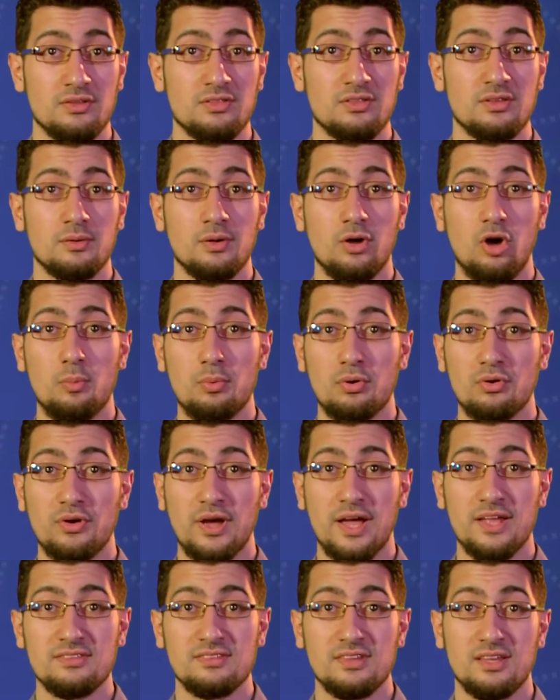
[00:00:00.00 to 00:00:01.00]
The
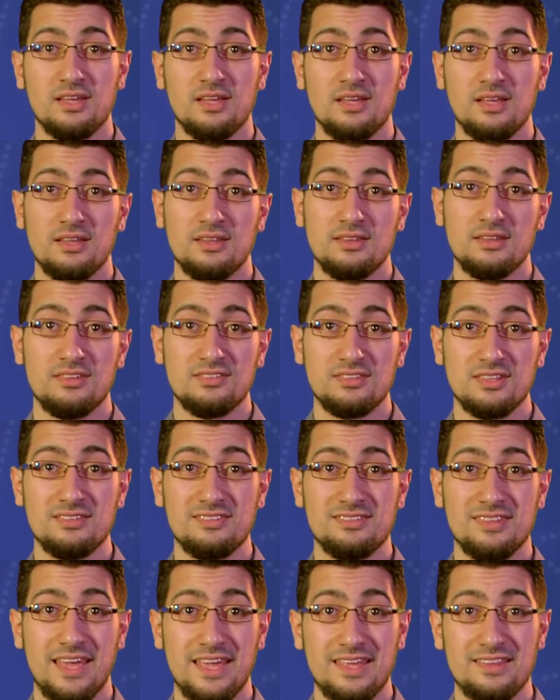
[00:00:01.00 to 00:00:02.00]
operand, this
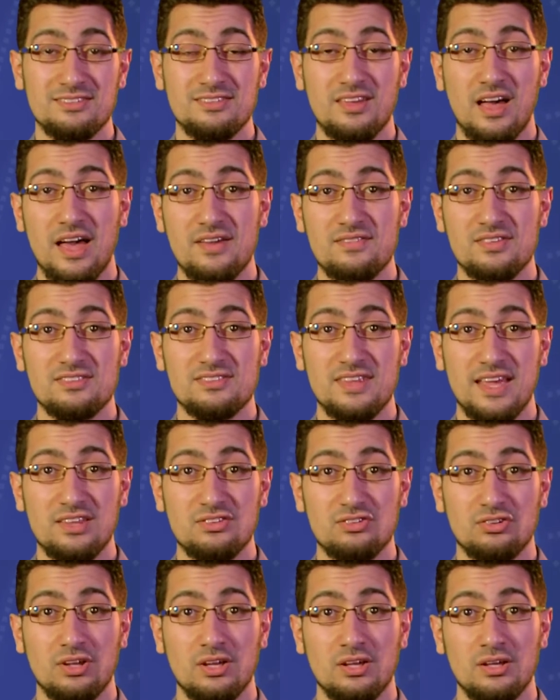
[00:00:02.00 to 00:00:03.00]
contains either
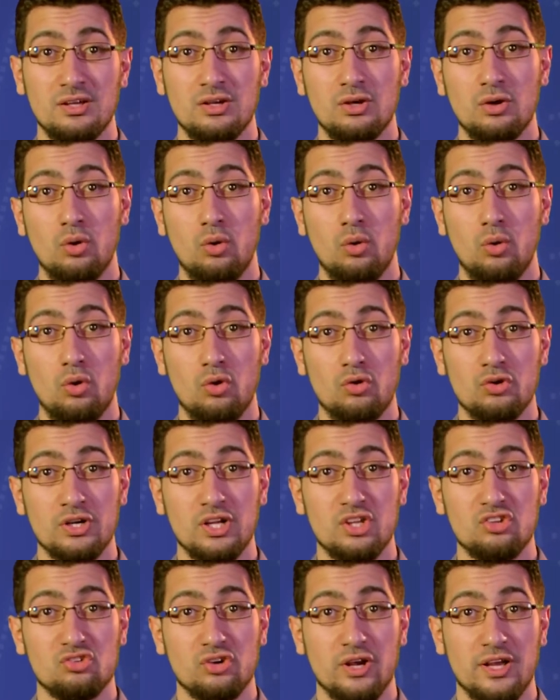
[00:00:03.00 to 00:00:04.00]
data or
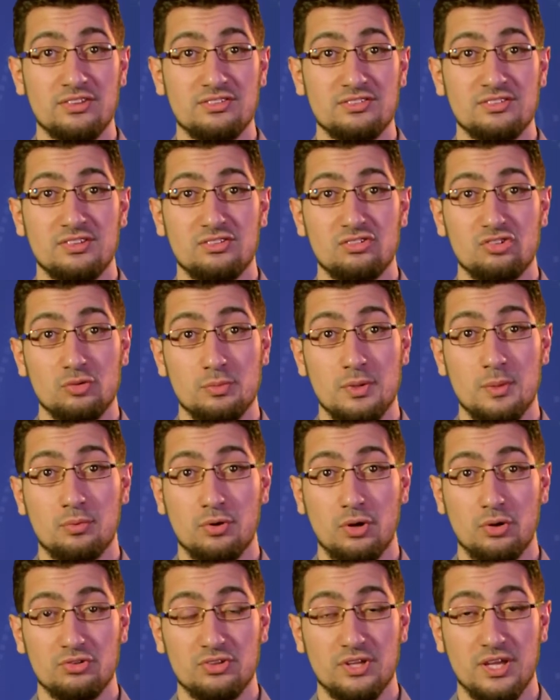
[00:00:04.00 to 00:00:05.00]
an address to be
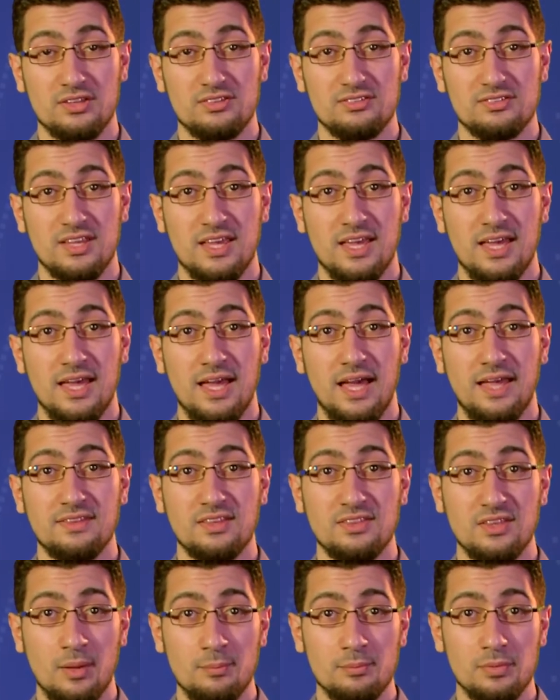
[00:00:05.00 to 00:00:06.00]
processed, and
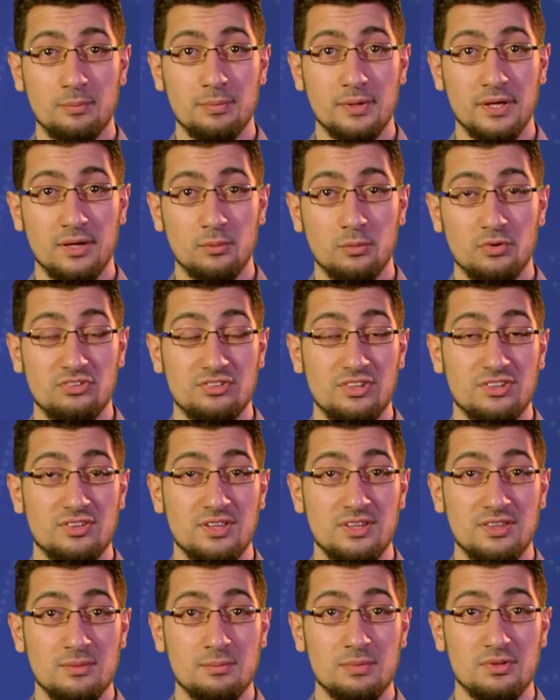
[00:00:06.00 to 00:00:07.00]
the number bit, which
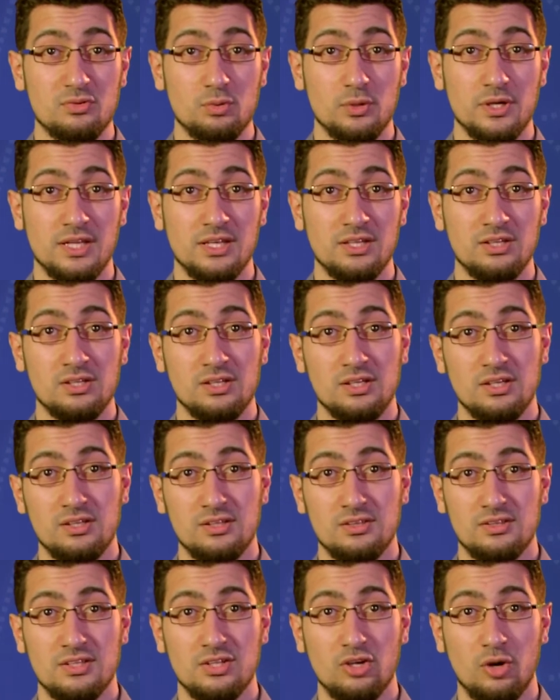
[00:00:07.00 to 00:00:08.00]
sits in between
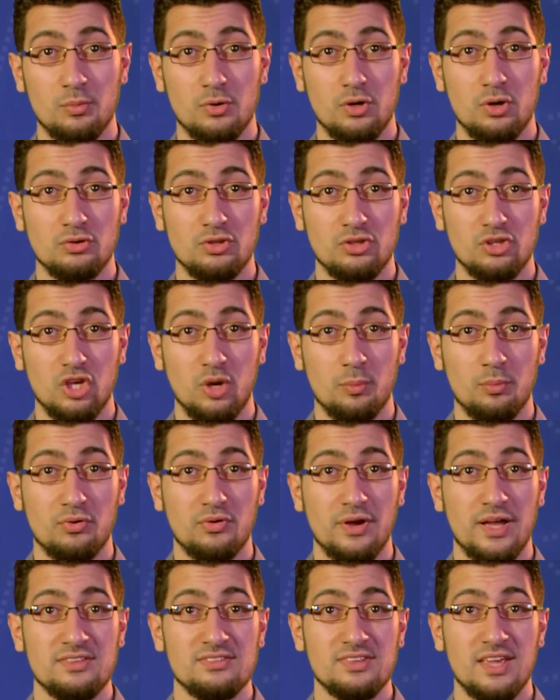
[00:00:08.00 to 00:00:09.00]
the opcode and the
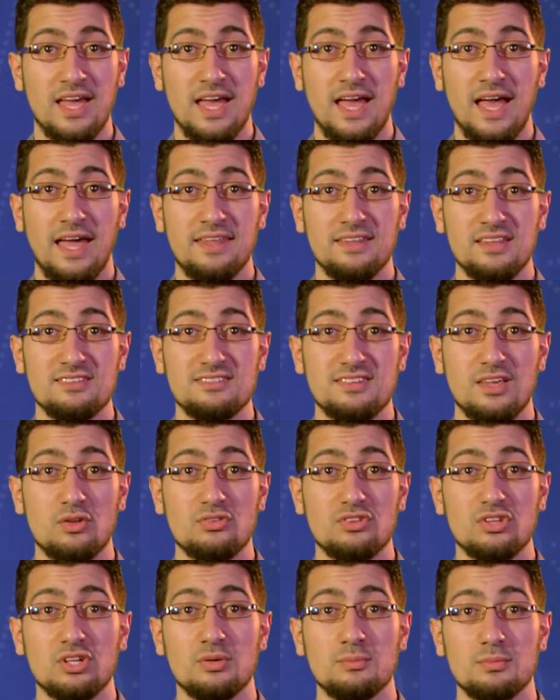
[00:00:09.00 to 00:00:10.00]
operand, and this
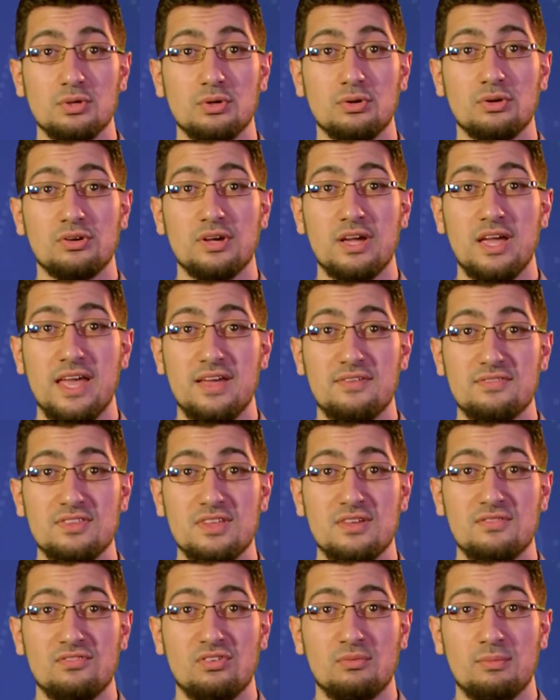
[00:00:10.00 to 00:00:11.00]
tells the computer if
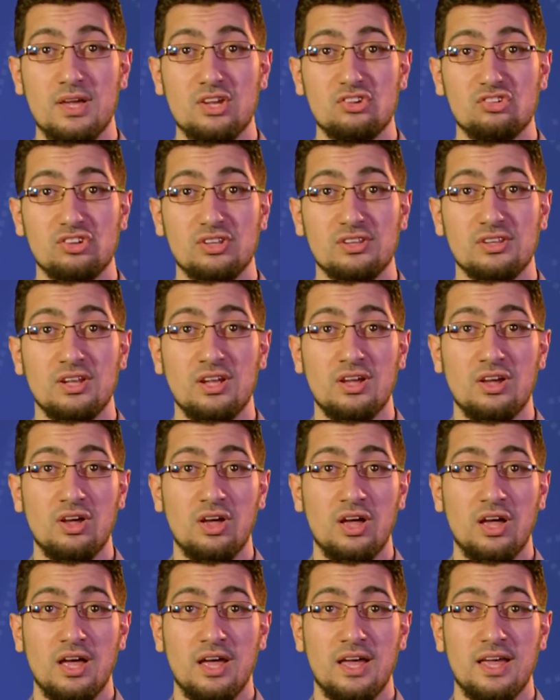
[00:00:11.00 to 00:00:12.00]
the information
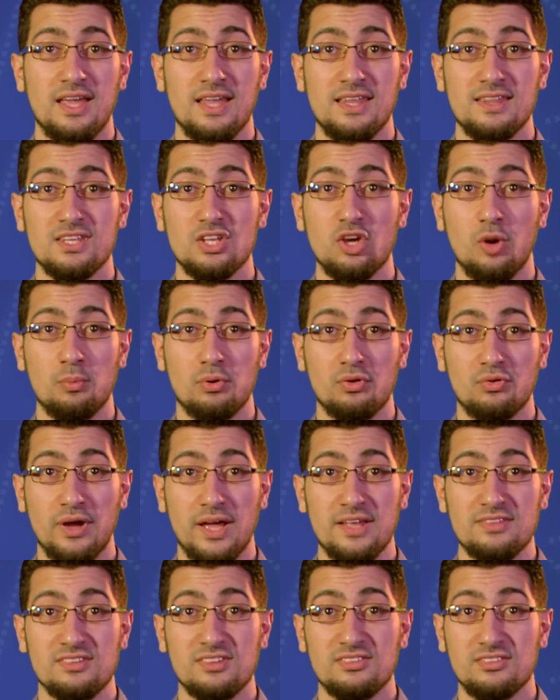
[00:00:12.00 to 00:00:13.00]
in the
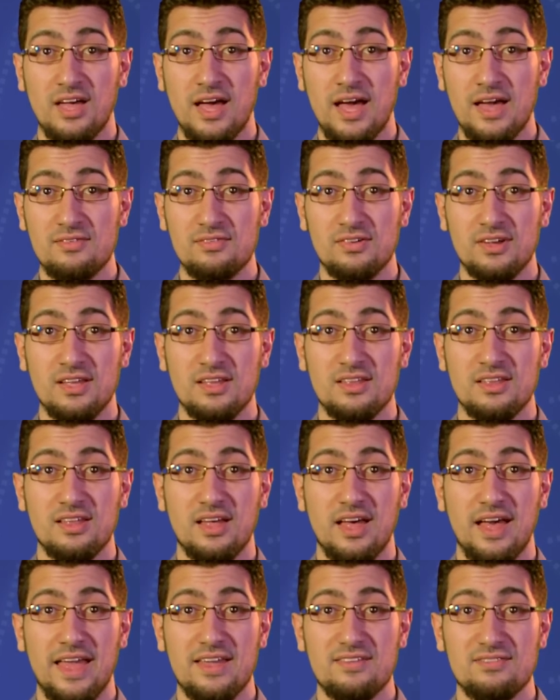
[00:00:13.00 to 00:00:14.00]
operand is either
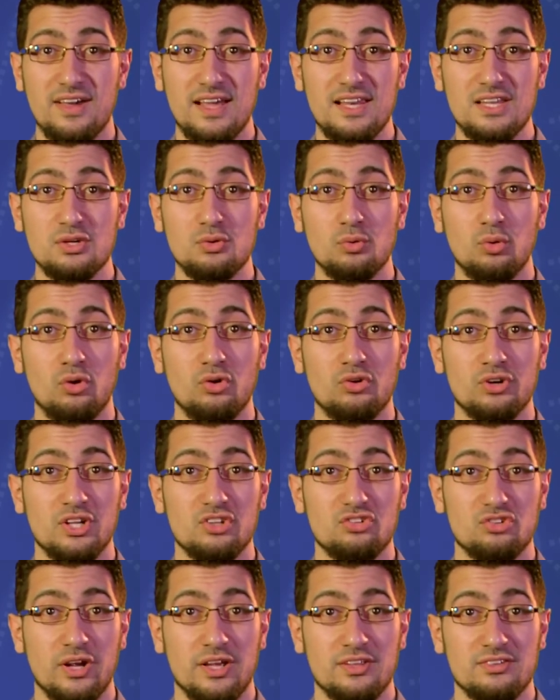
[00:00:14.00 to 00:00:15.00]
a value or an
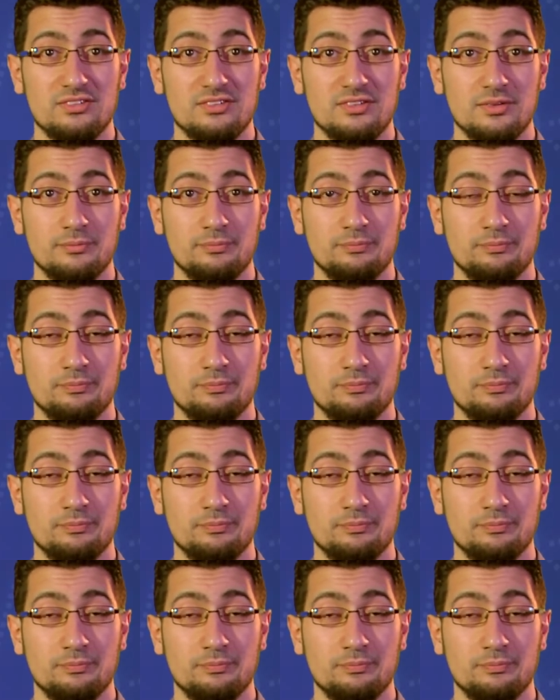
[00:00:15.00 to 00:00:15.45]
address.